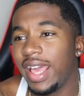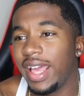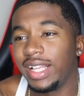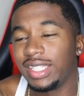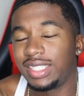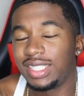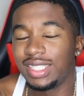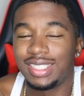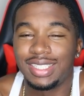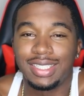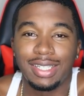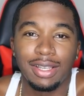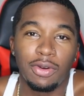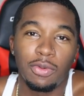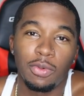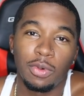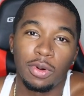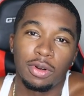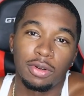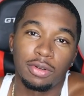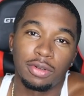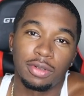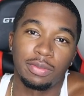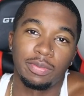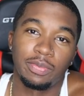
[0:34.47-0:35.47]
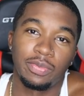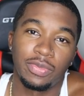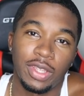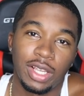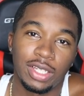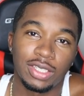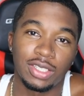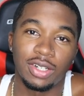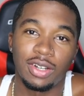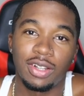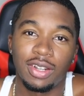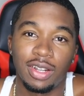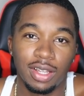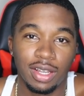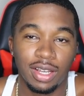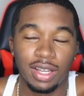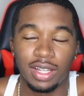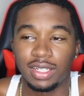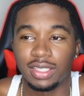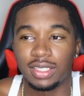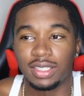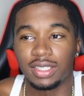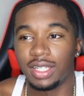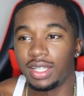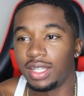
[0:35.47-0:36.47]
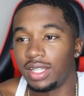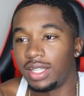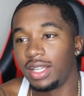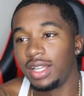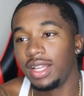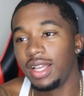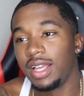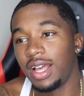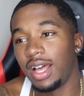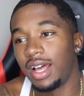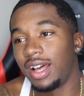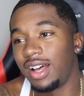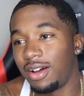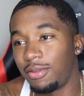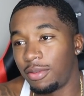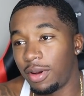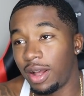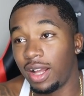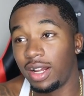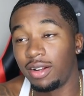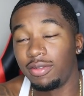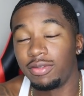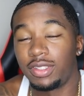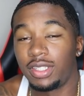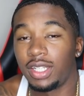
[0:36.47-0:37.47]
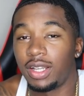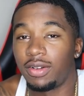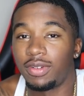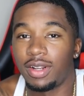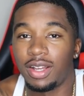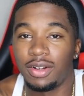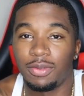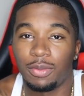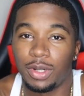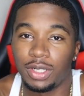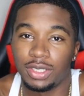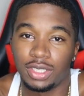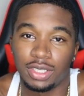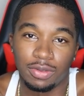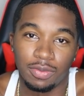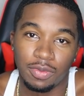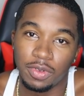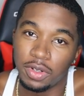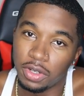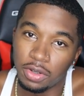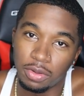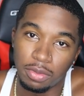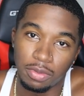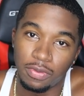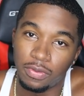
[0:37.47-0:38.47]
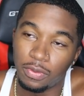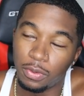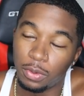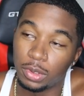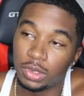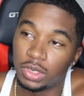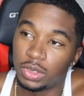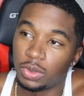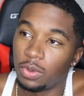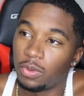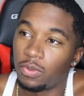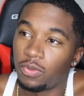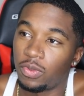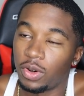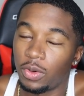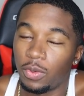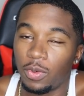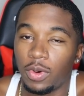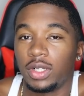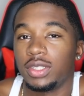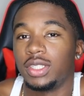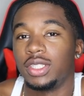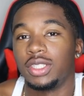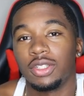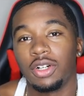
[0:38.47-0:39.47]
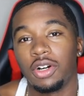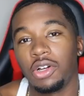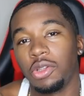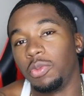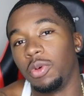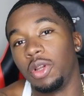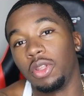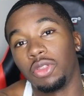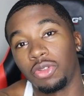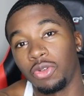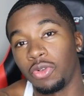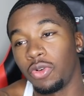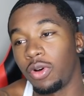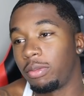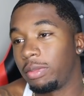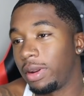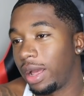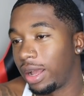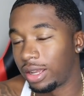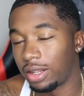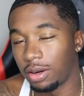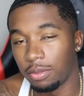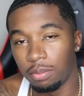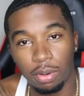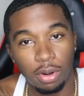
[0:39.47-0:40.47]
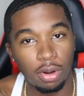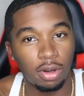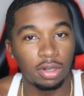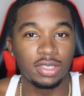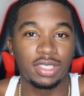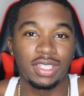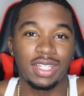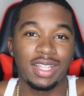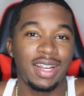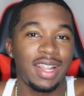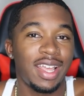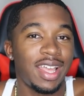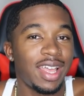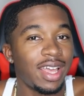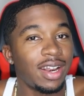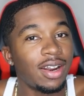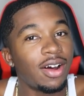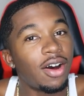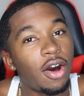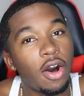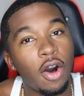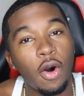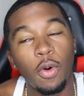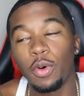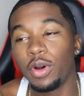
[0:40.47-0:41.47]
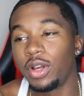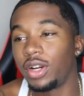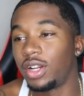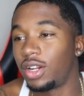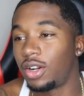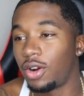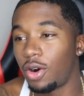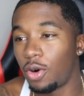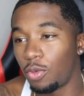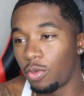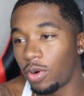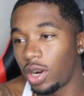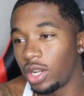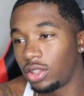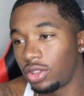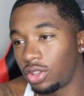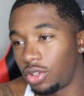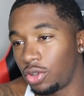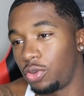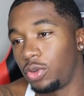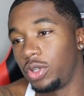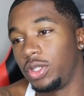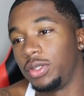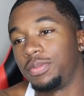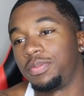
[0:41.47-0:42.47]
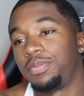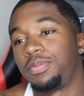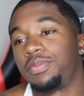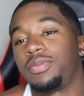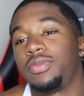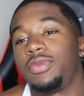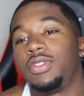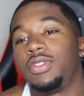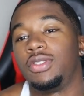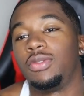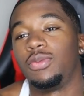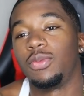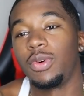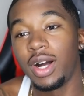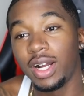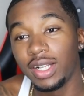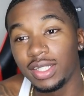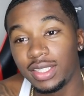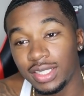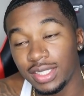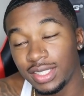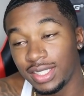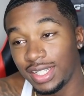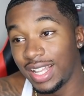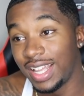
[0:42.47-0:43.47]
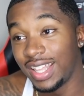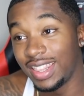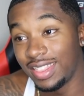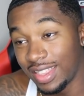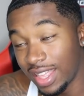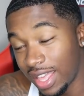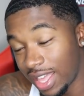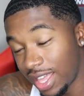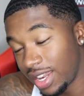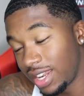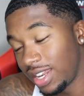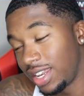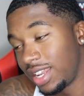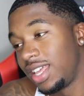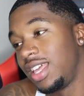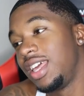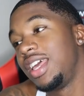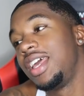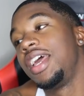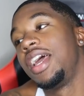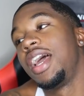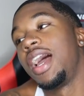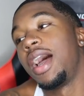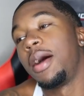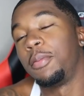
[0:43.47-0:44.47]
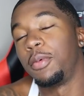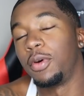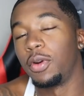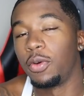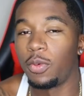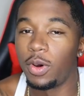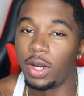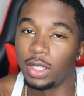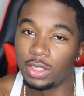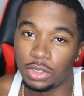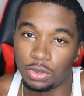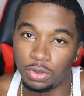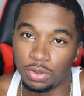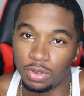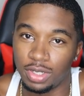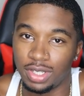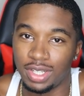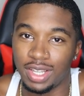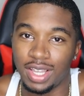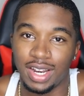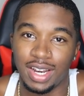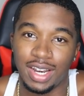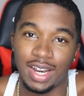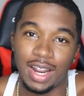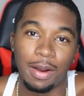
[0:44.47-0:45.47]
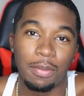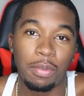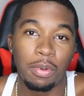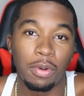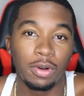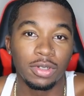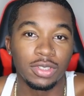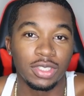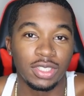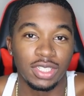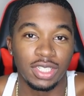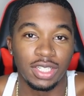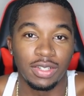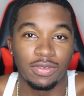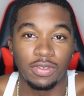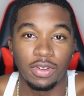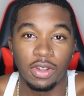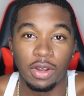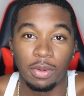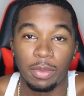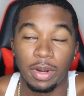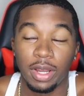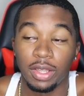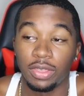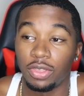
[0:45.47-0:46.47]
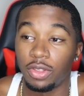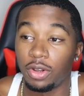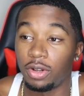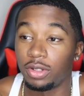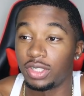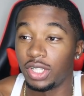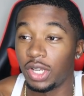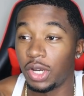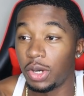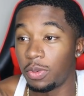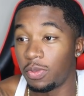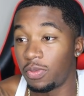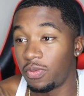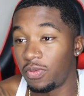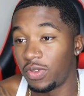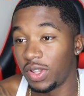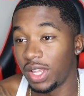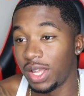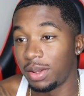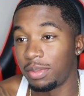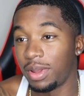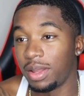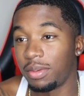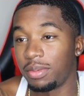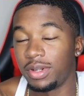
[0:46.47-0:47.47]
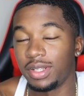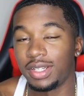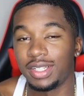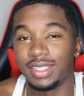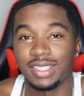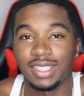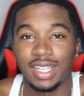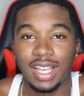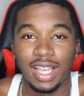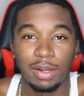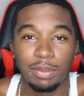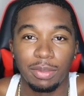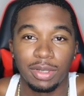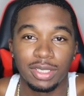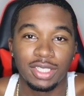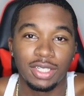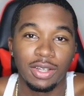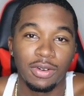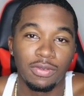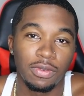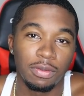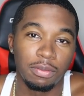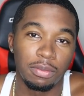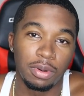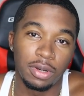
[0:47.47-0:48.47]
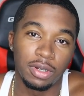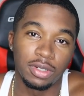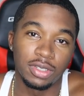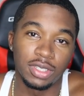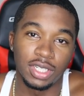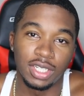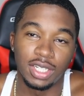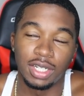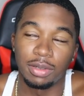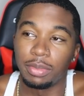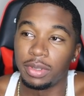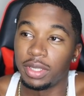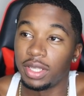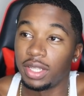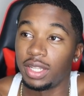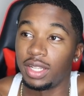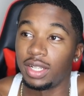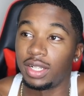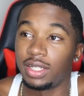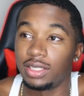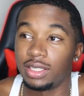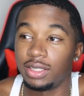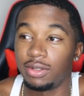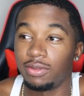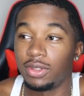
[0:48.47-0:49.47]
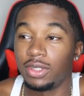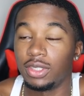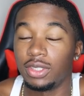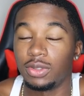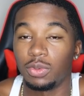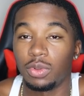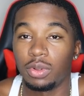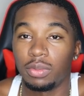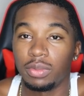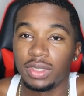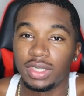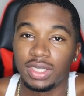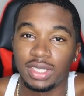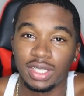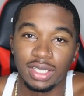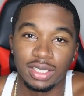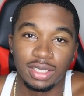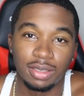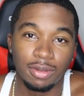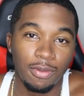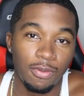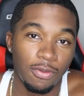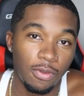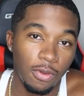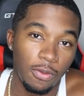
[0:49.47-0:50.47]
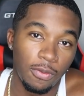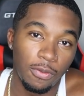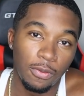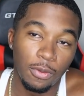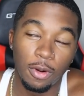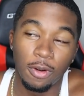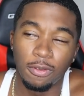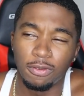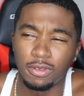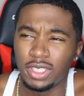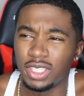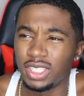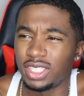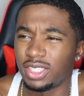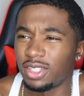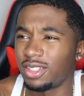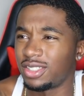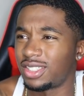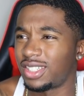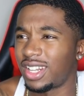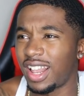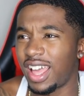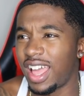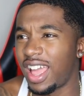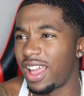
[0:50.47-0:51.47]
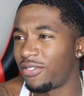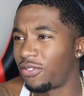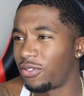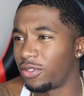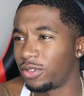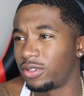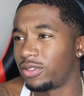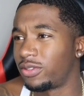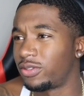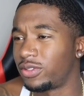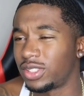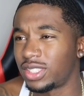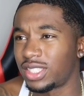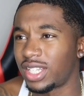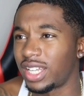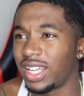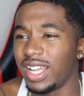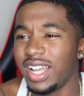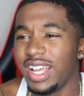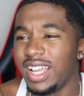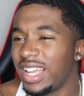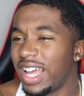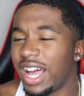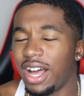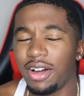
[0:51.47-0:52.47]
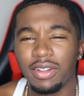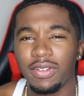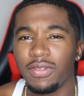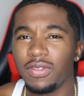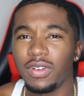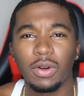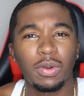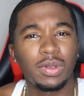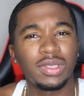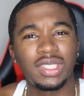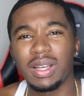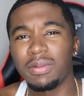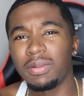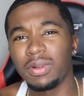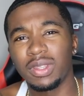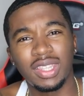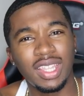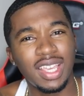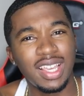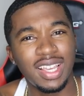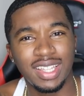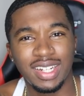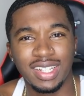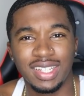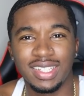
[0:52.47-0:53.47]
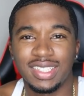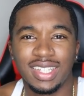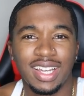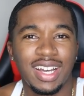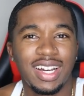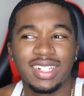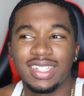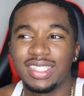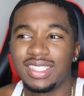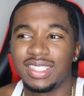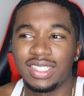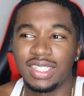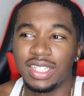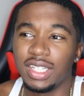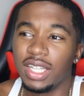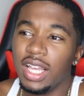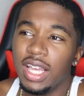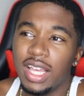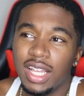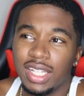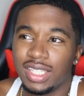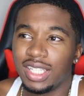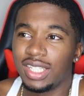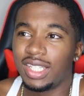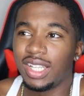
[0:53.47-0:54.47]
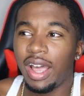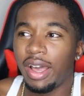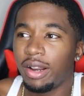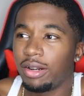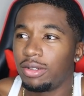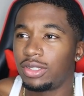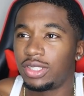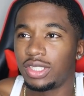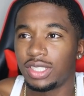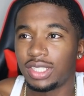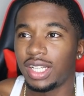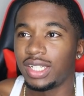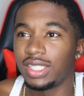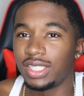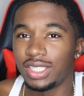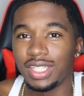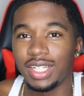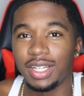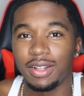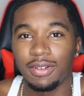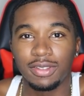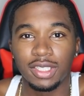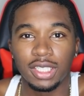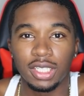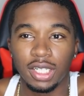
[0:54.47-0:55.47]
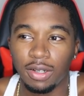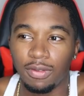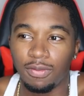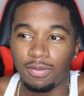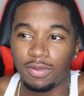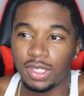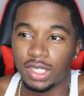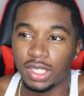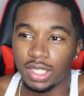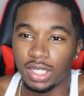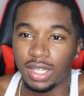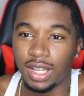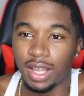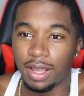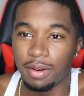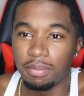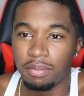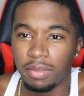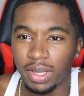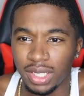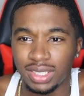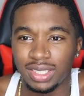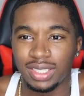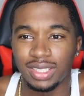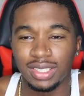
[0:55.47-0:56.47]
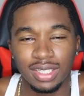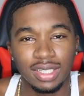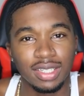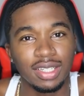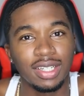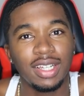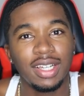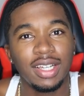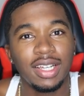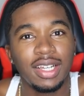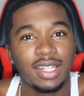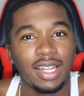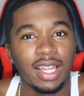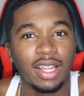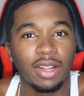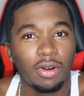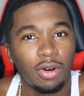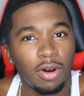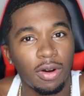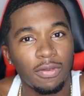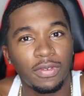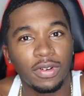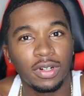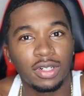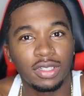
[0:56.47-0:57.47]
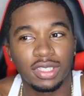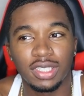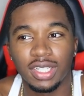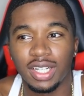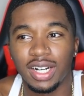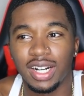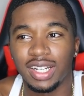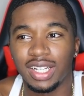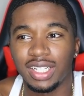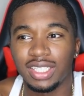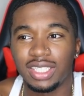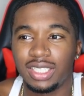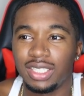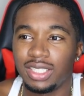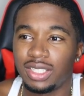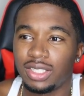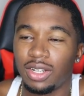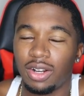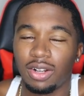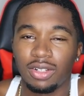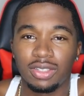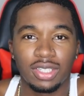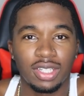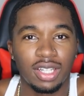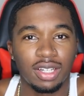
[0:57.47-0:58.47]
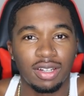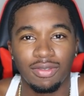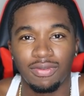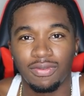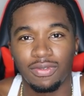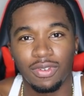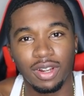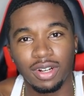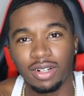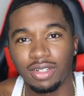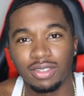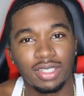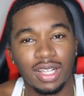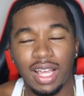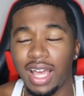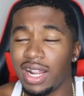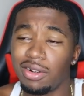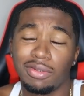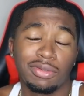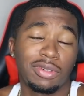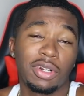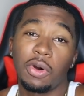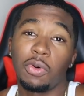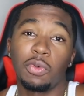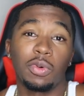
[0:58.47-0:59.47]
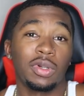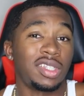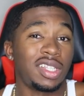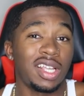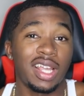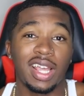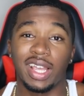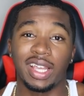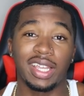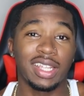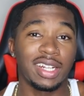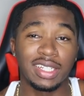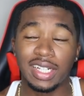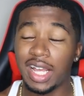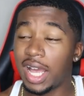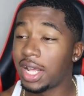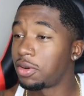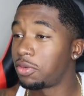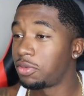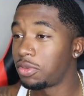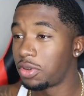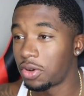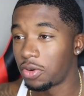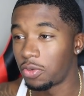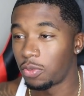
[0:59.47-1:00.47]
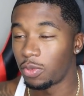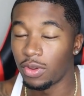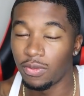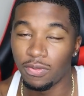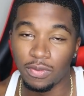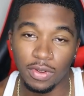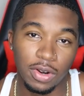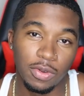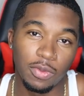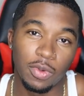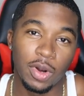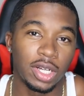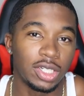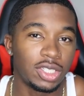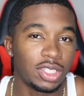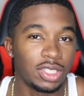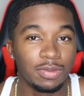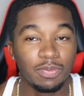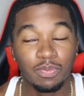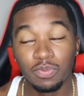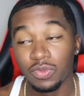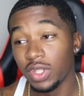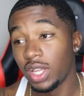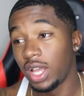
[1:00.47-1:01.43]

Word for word: It's a sick world. That's all I gotta say. Um, obviously, I've not watched the video before, so we're finna watch this all the way through. I'm not gonna pause it at all. We're gonna go right through it, watch it, and then I'm gonna watch through it again and I'll pause it and give y'all my thoughts. Hopefully I'm able to contain myself from pausing in the beginning because if this woman says some full for, if she starts laughing or if it's like, I don't even know what type of thing it is, honestly. The title is just like she she she admits to like offering her son. I guess she's talking to like a friend or something. I don't know what the heck it is. I don't know. We finna watch it.